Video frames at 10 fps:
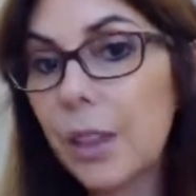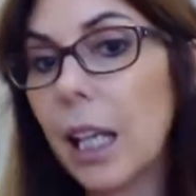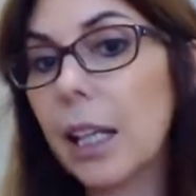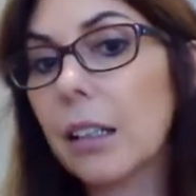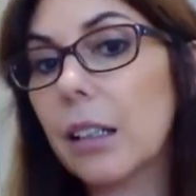
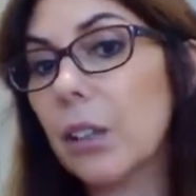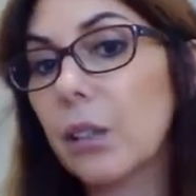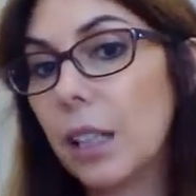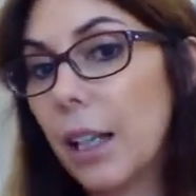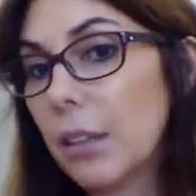like you
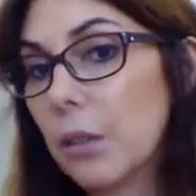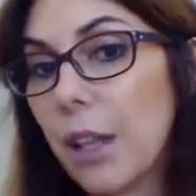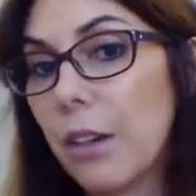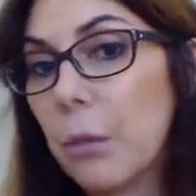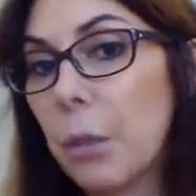connect with
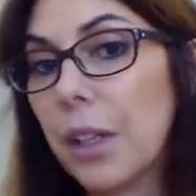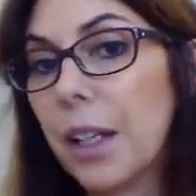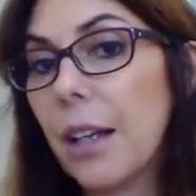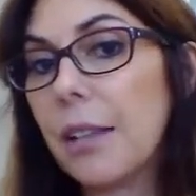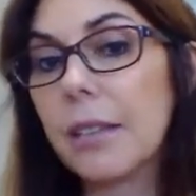everybody
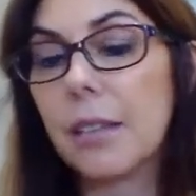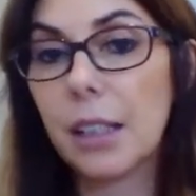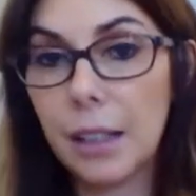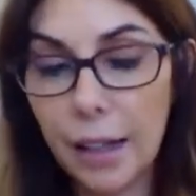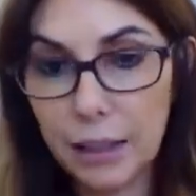else,
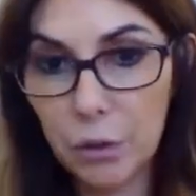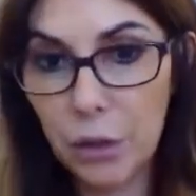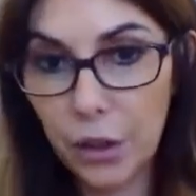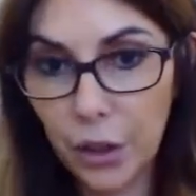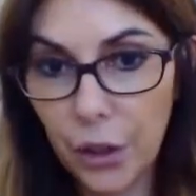connect
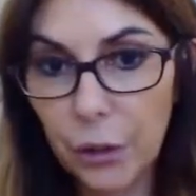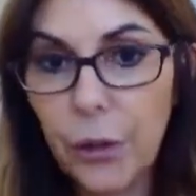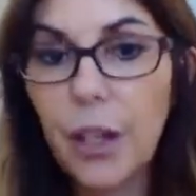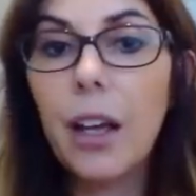with you,